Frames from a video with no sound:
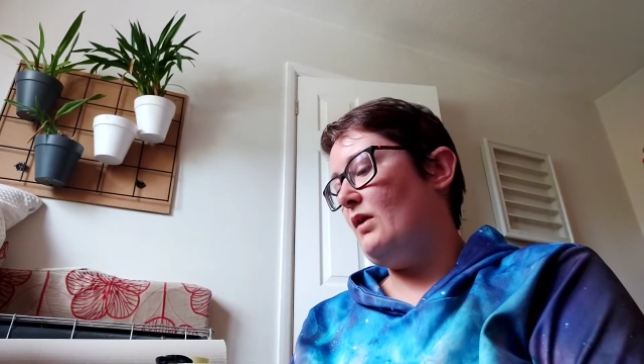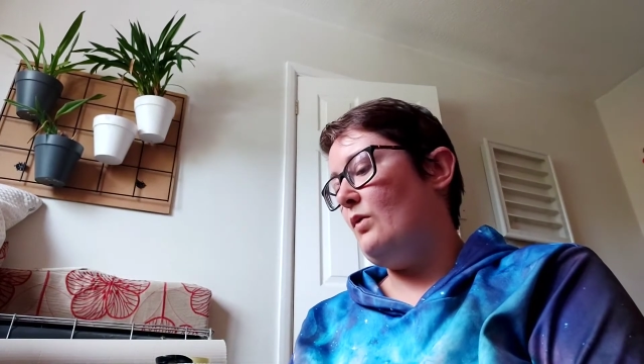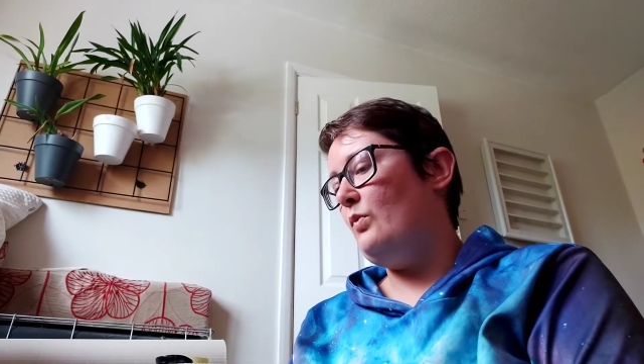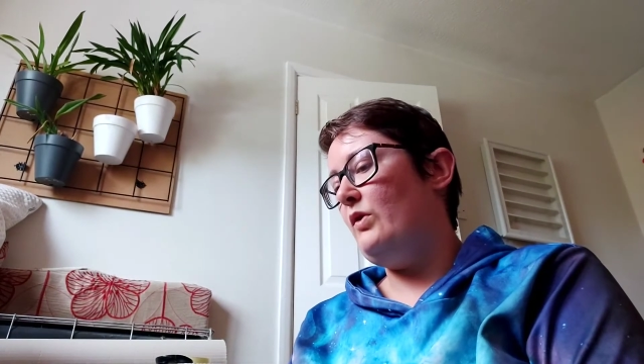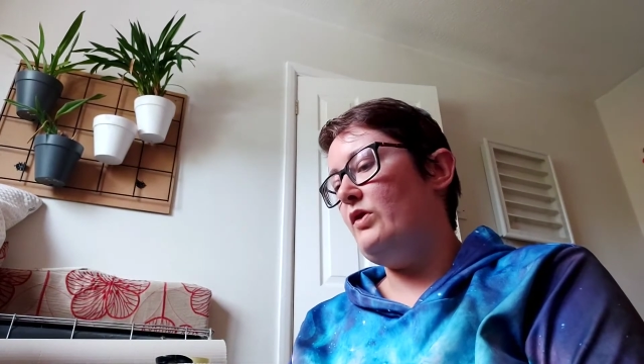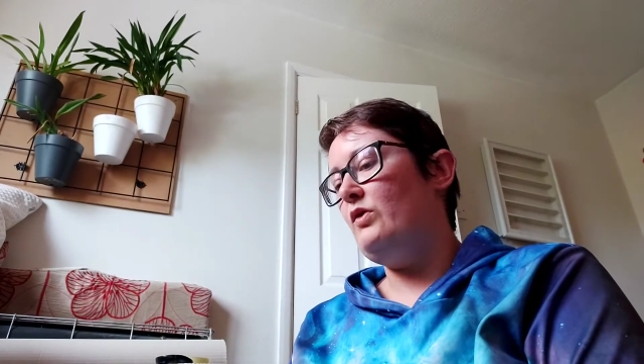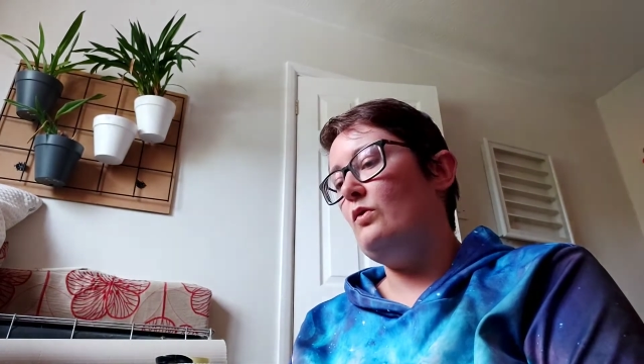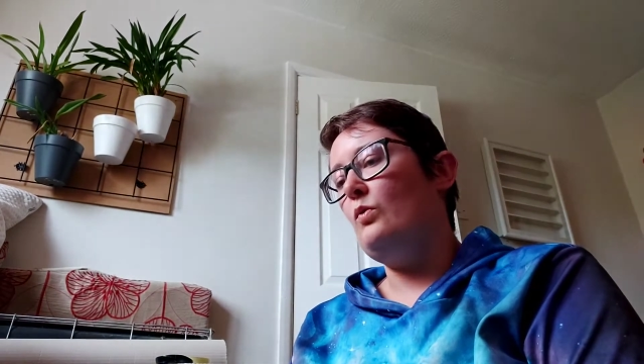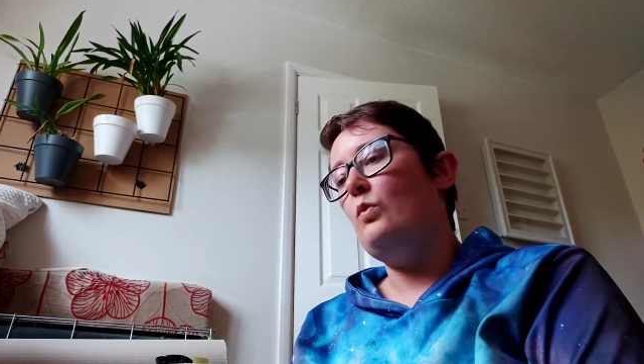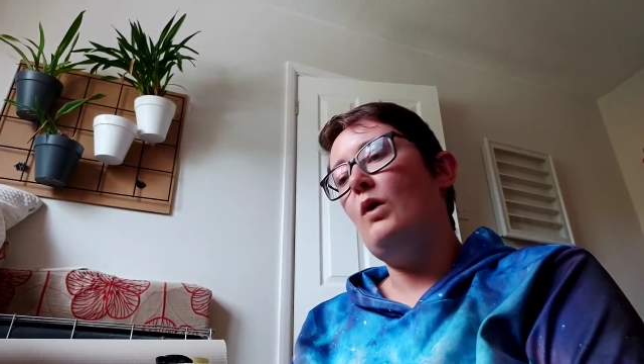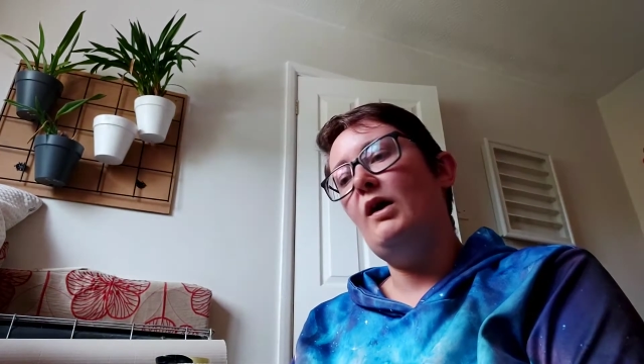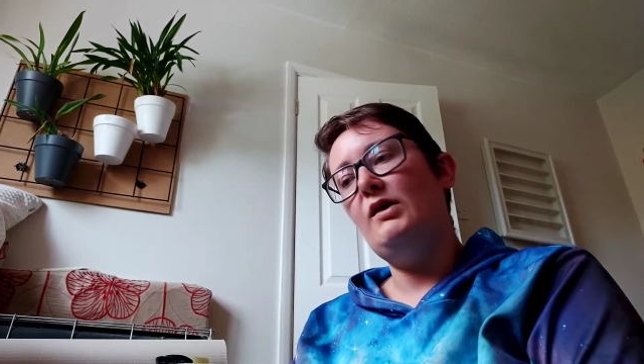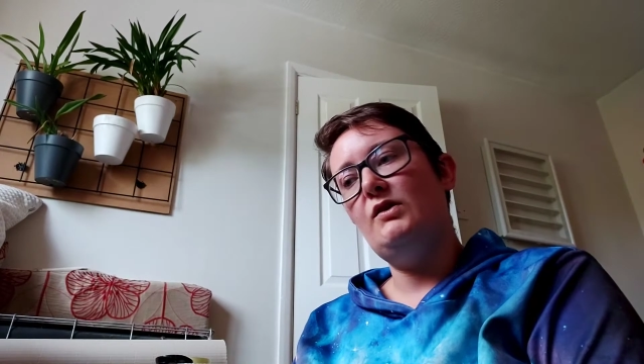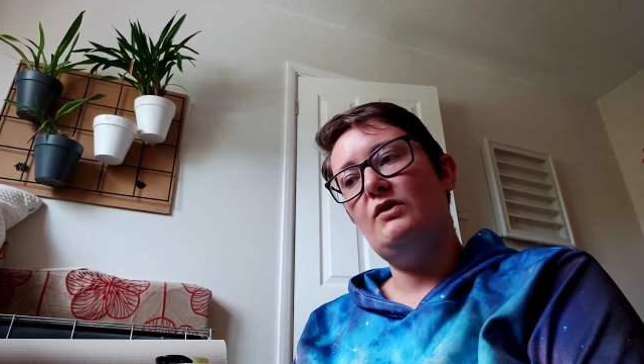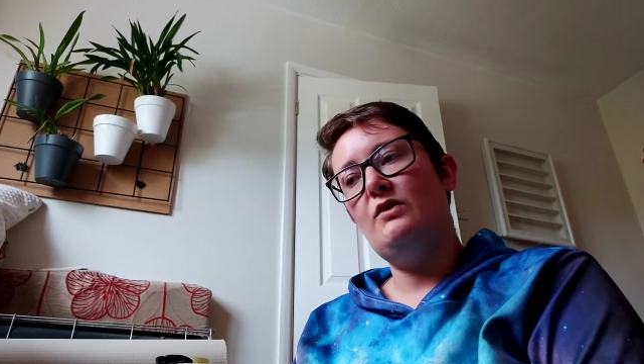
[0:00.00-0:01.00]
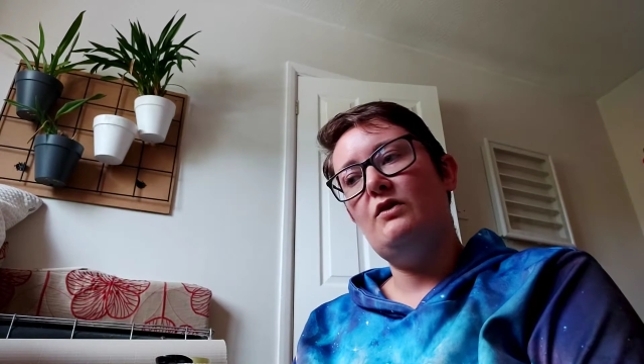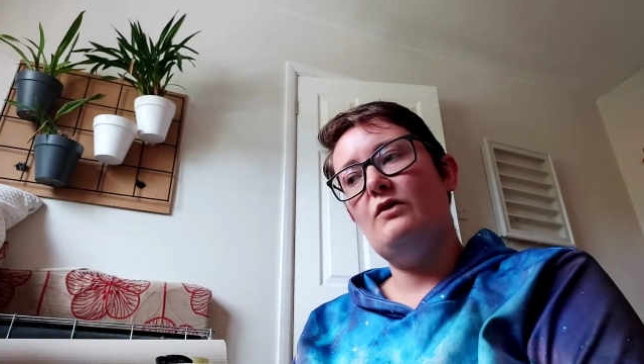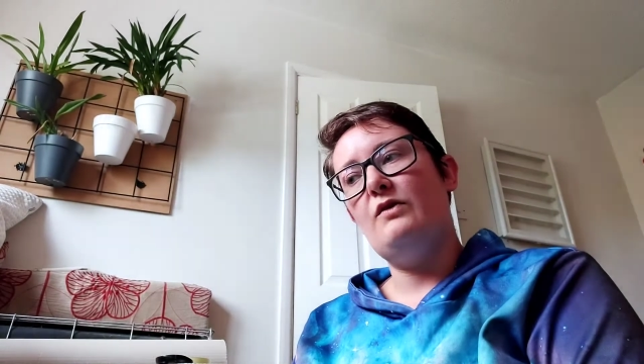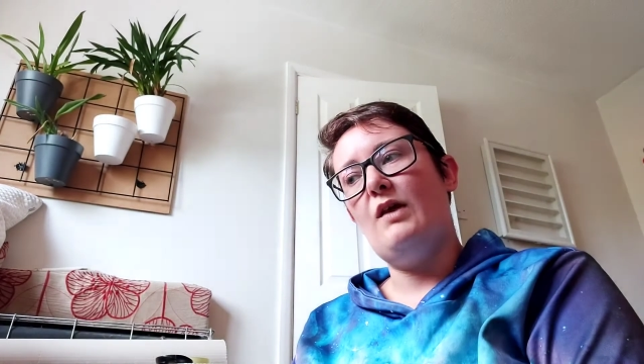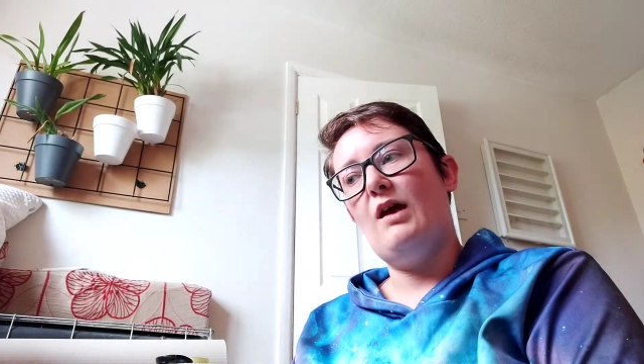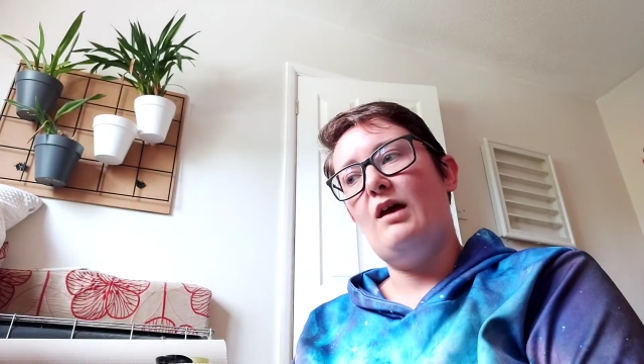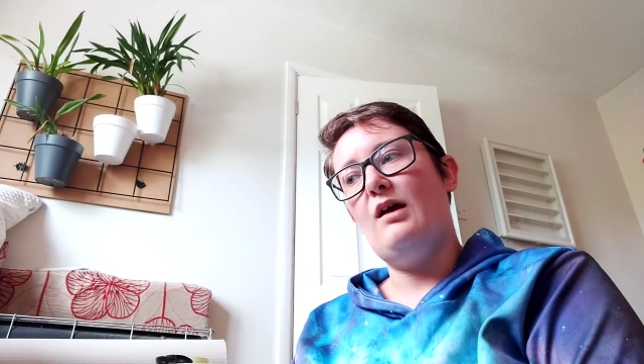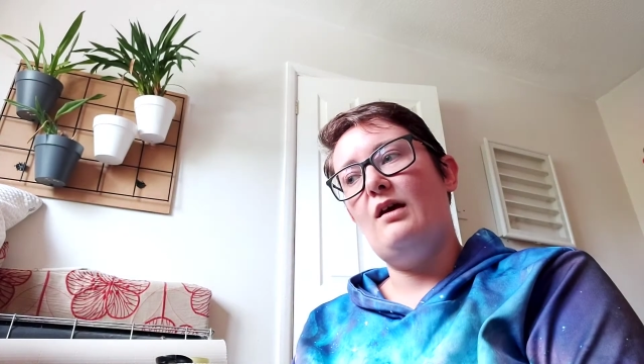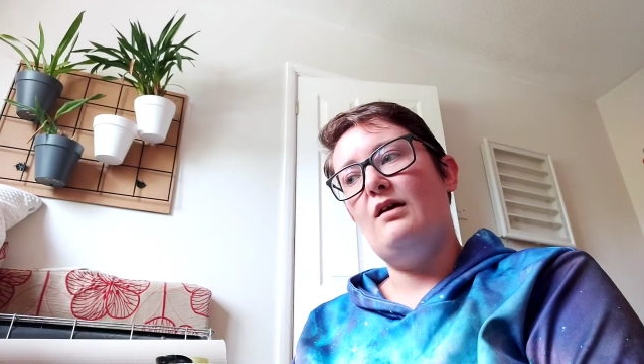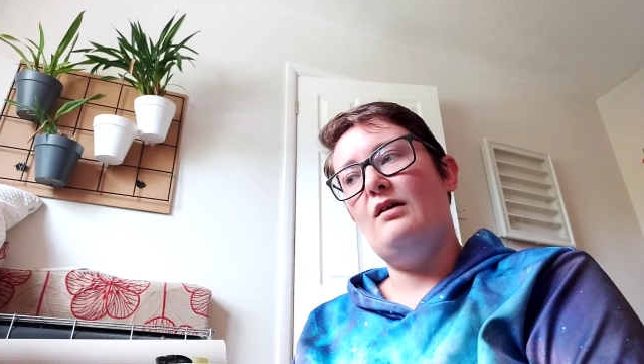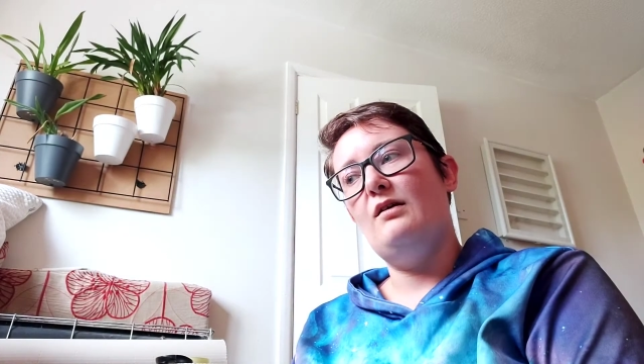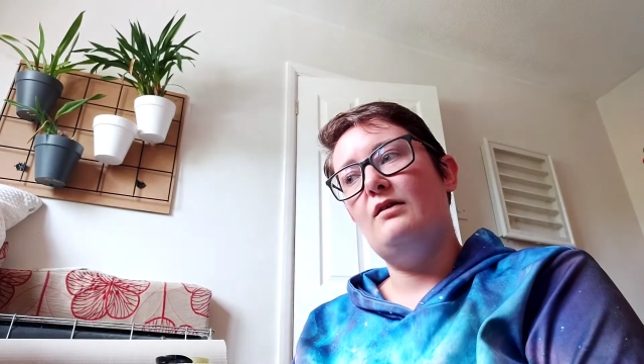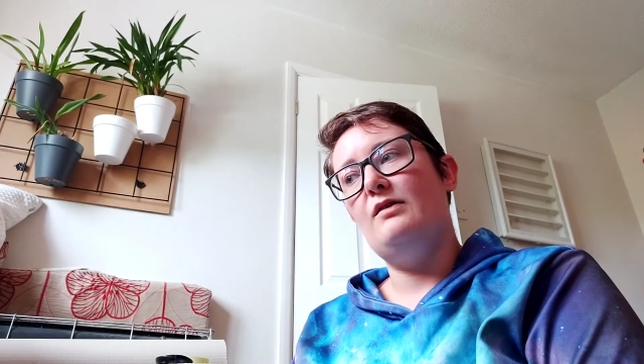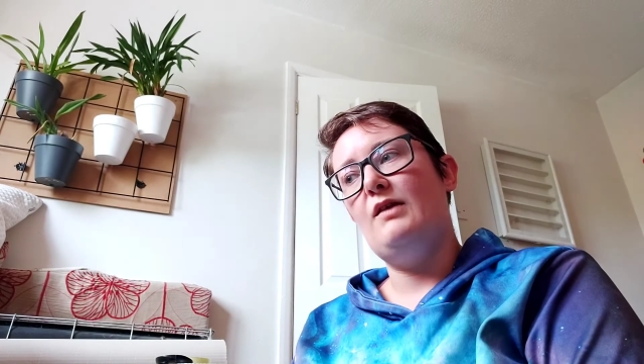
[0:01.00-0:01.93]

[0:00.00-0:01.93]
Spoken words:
With the whites, they